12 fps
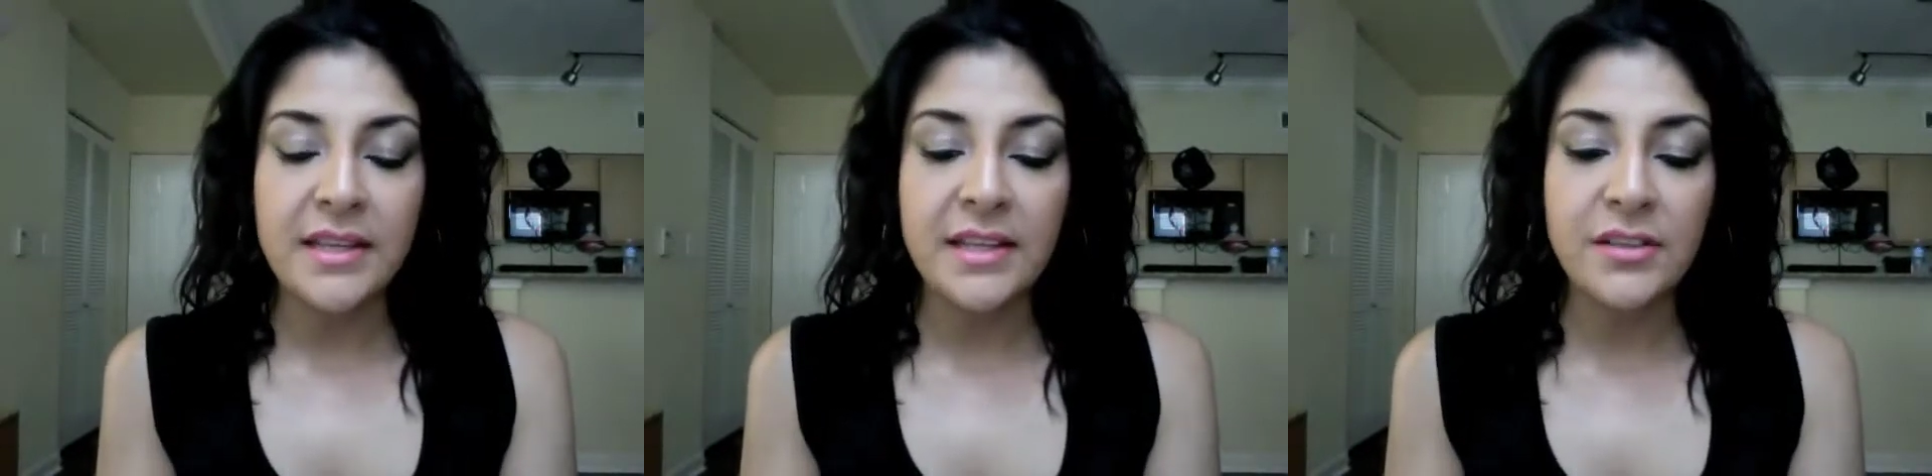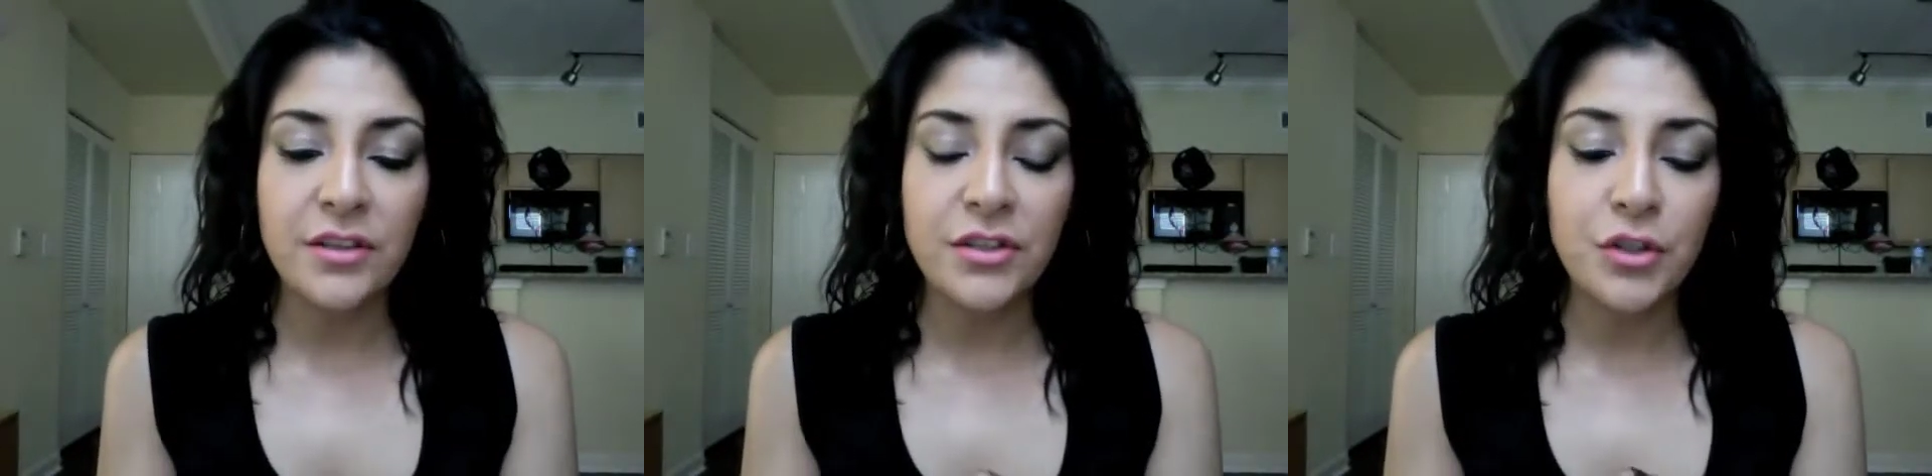these
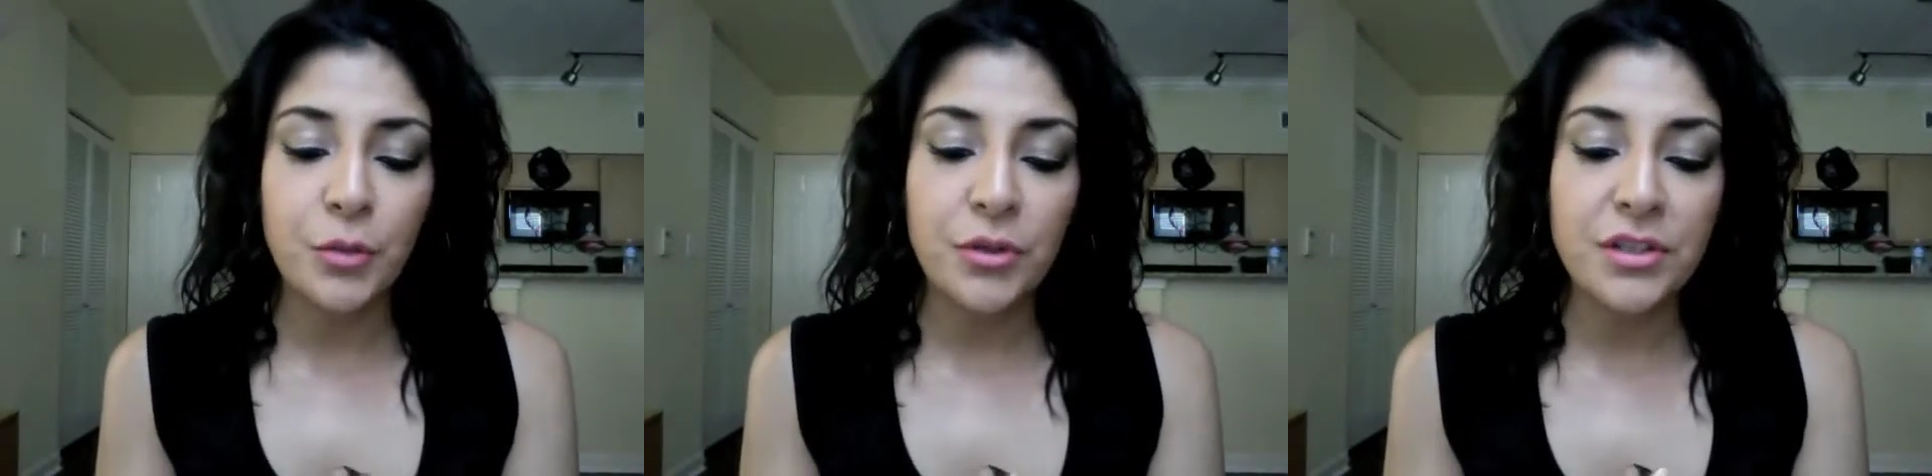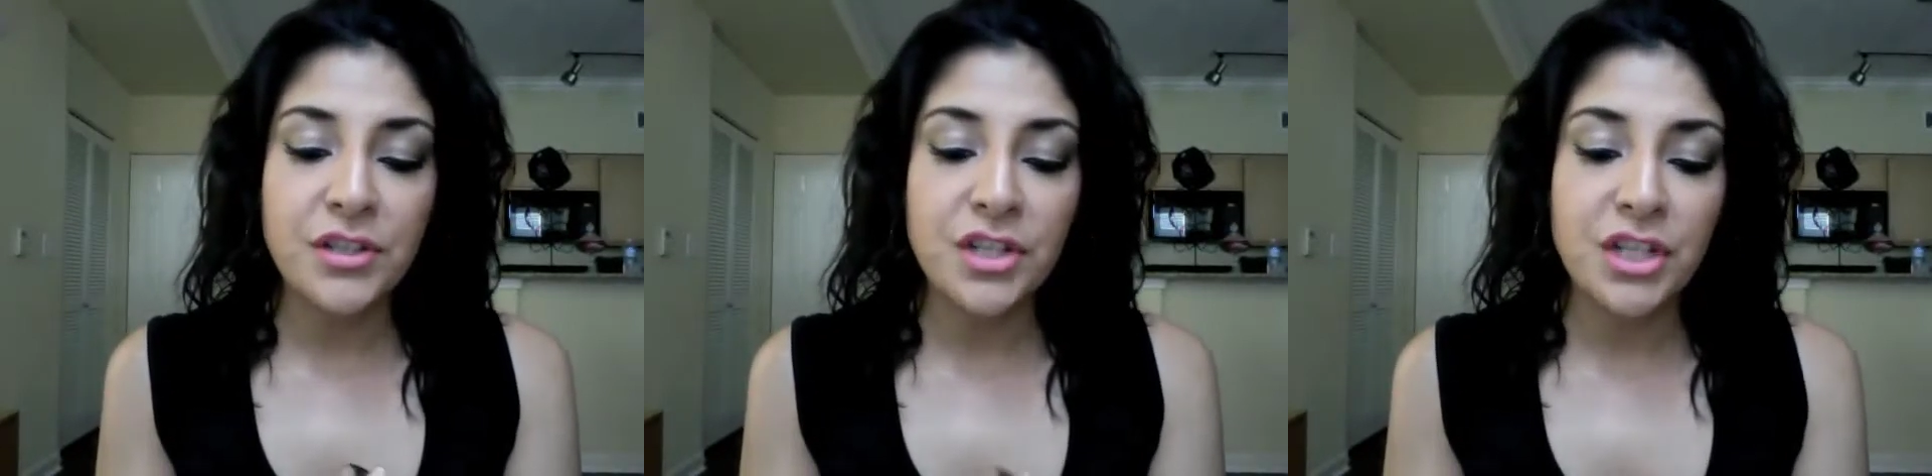are super
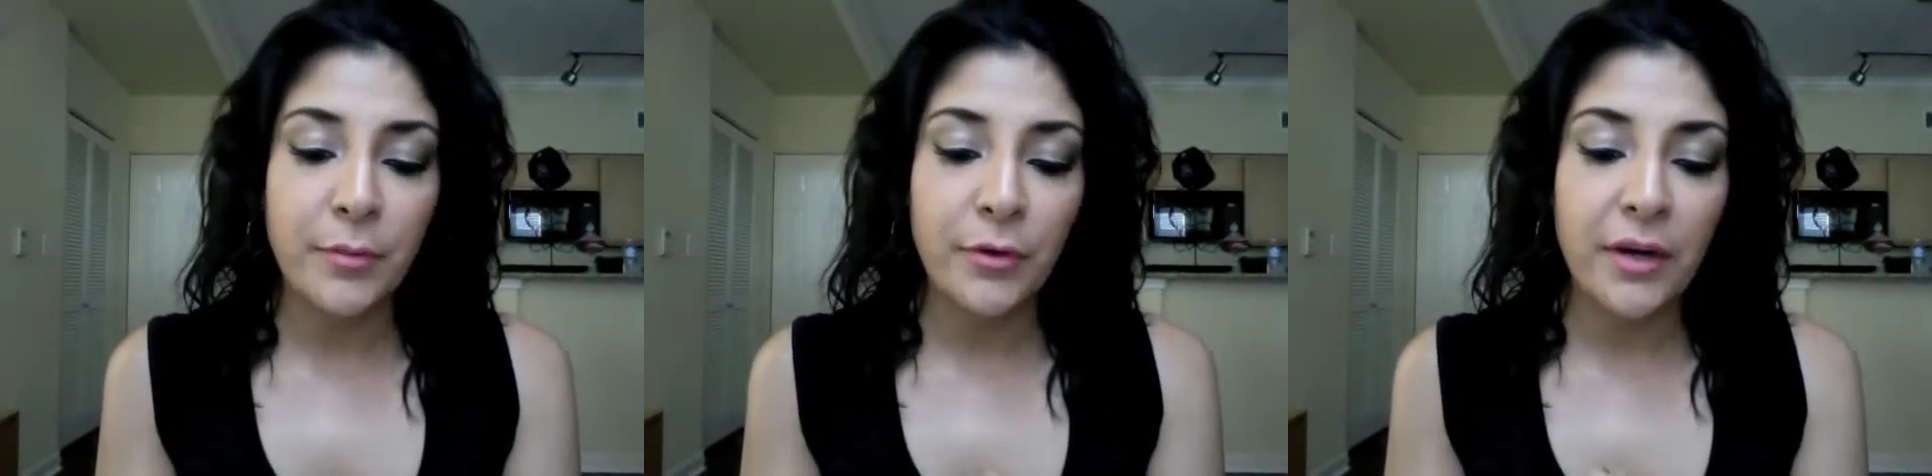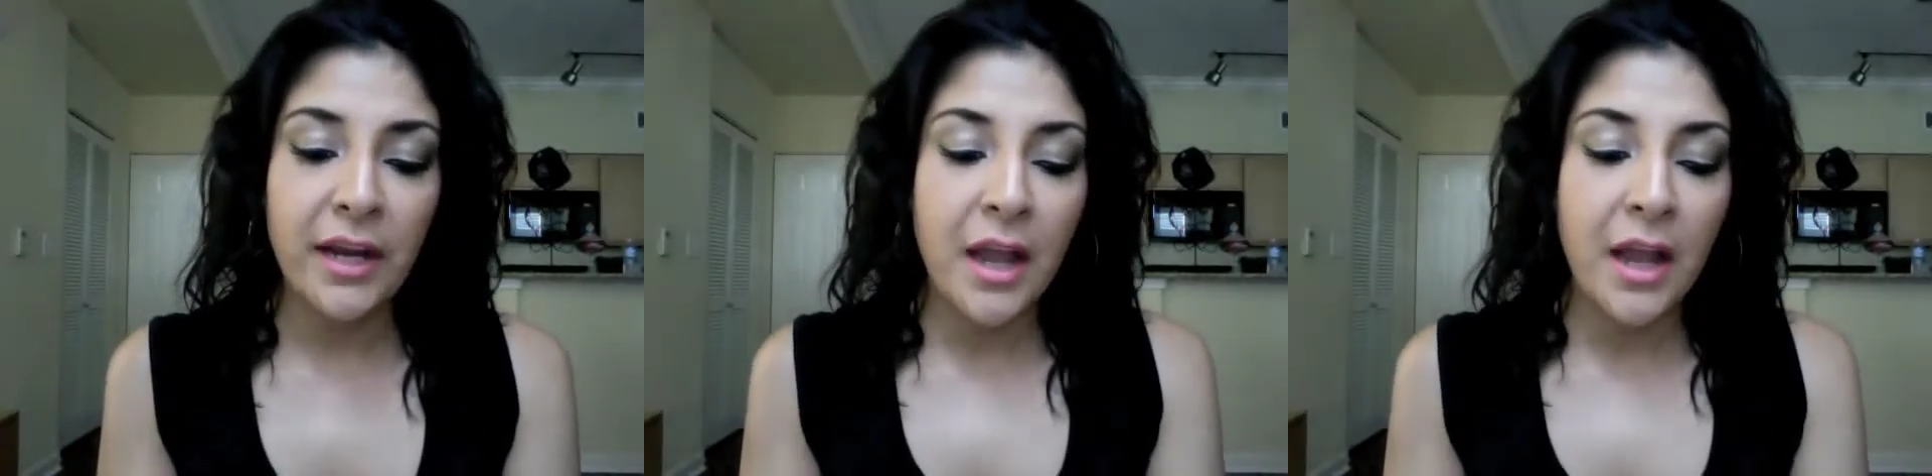
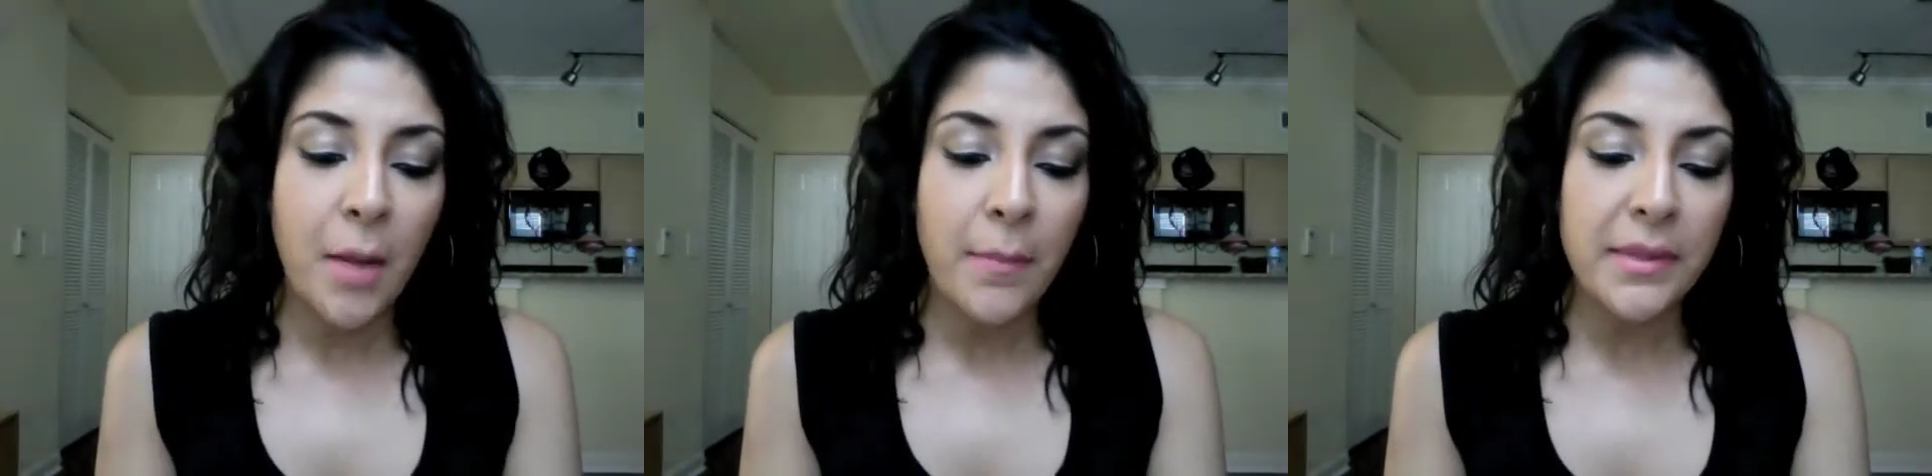shimmery,